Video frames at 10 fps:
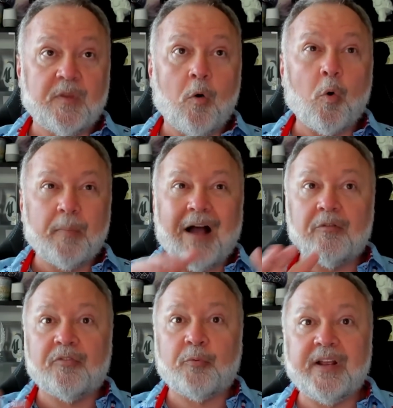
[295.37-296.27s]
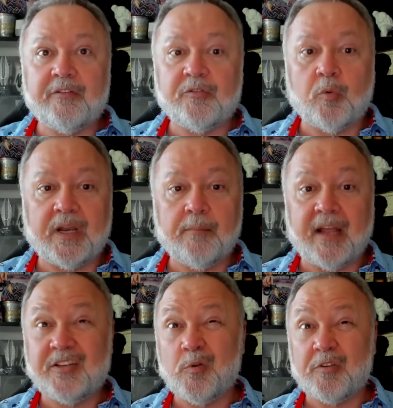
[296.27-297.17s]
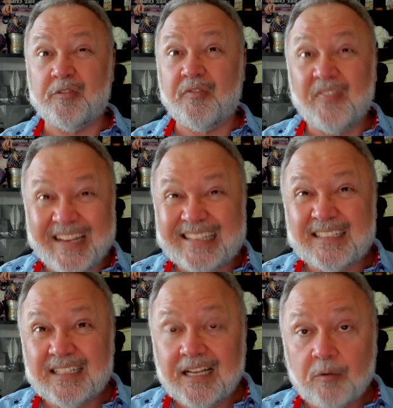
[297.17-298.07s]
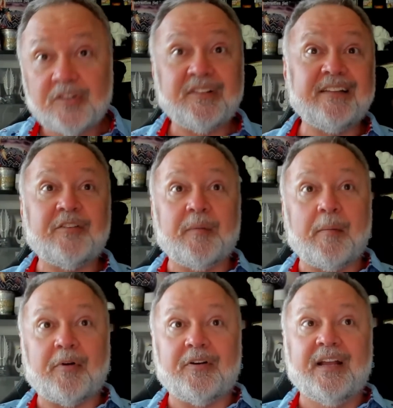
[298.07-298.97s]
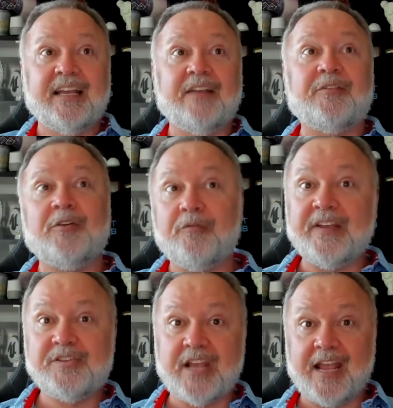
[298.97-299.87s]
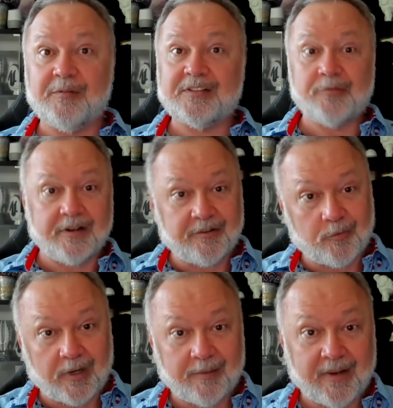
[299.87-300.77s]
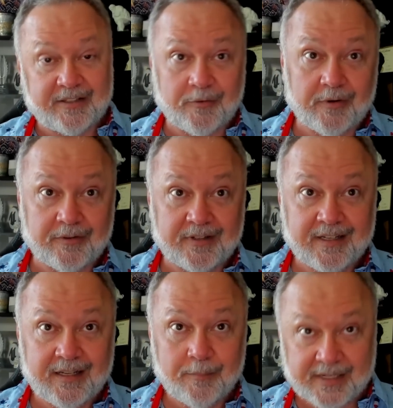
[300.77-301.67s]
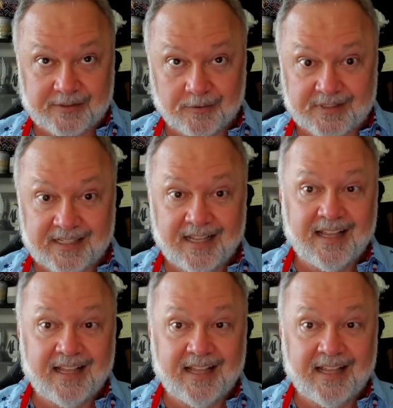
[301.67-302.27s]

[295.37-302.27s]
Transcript: or about 320 by 200 feet which is easy to remember if you knew VGA was 320 by 200 pixels.